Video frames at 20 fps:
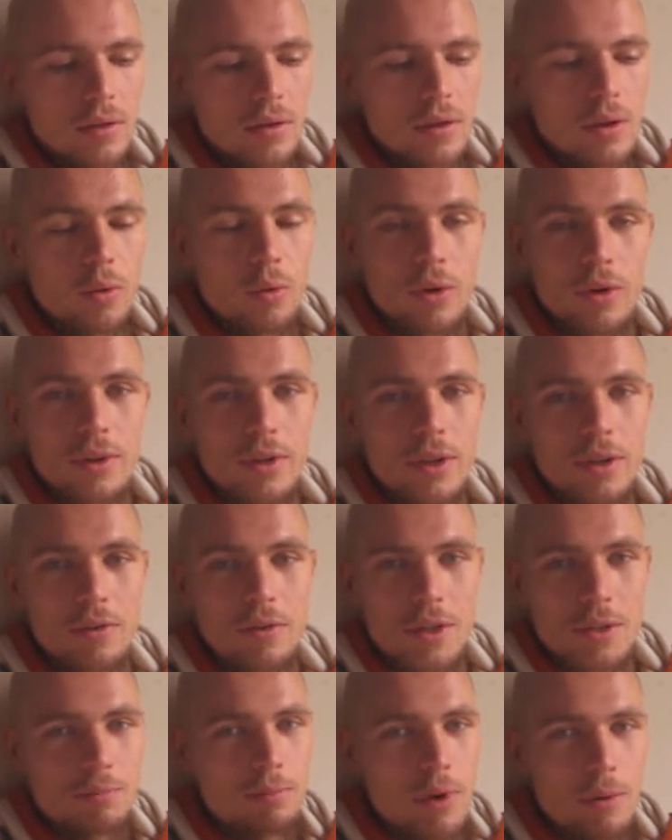the one that
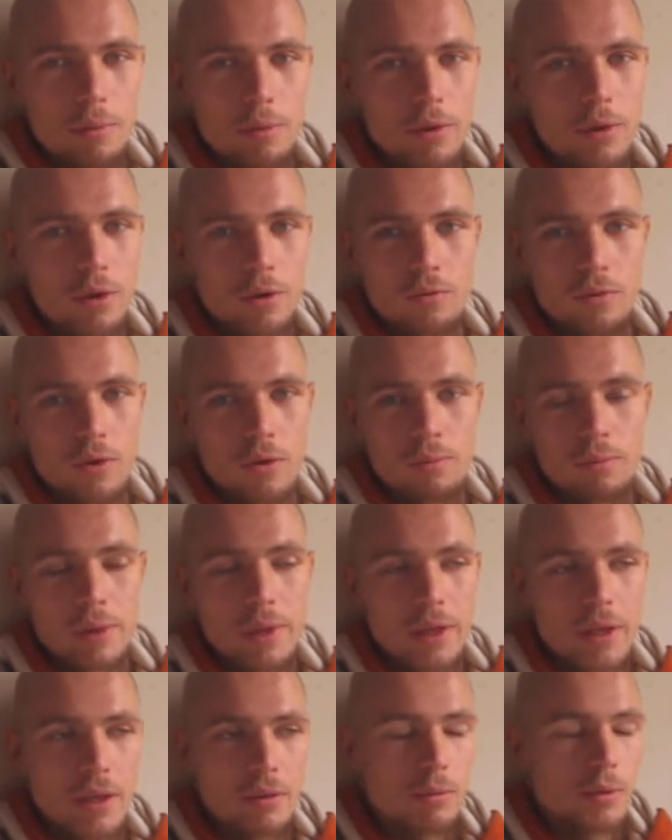was popular for
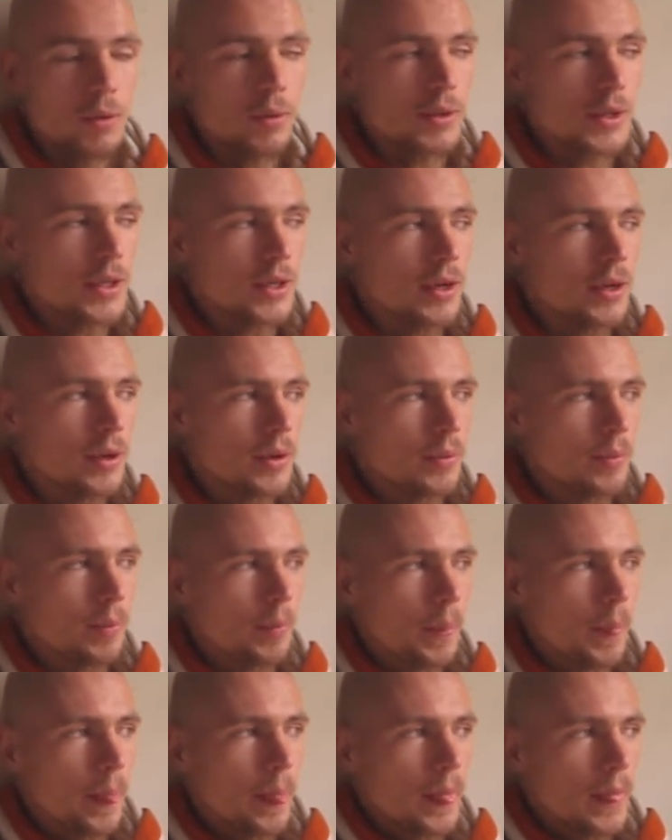playing music.
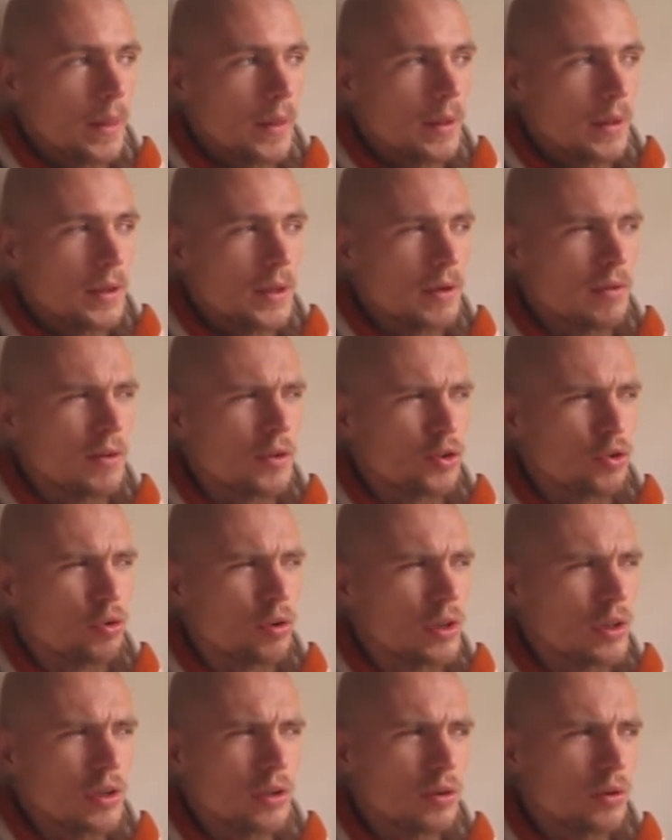He was
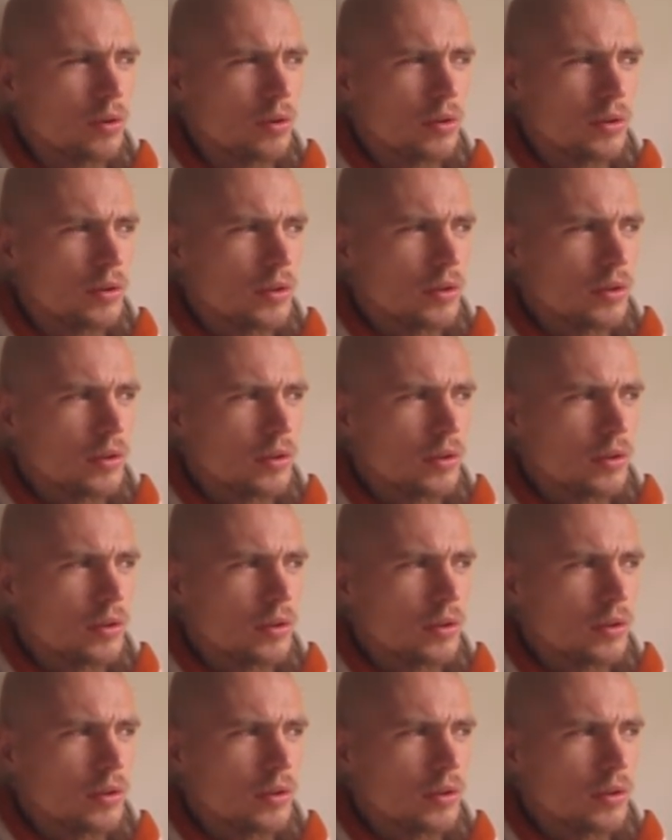really good.